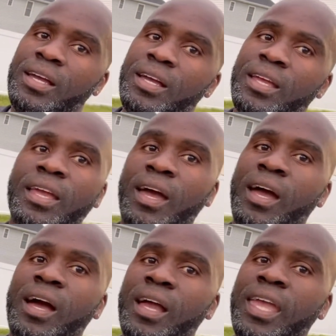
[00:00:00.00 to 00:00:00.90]
yeah,
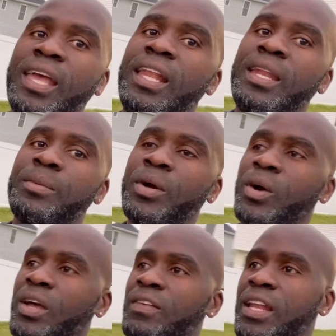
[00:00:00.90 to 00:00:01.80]
I can't let him go.
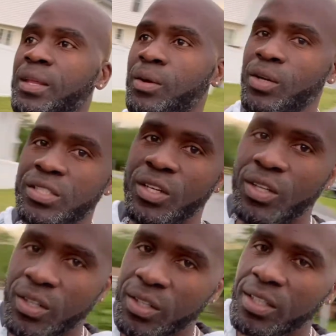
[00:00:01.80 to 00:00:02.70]
If I let him go, he's
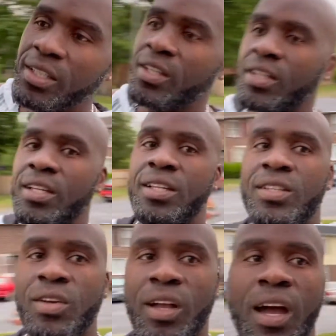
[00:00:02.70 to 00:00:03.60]
going to
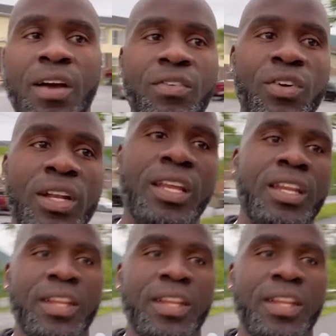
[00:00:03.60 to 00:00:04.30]
take off running.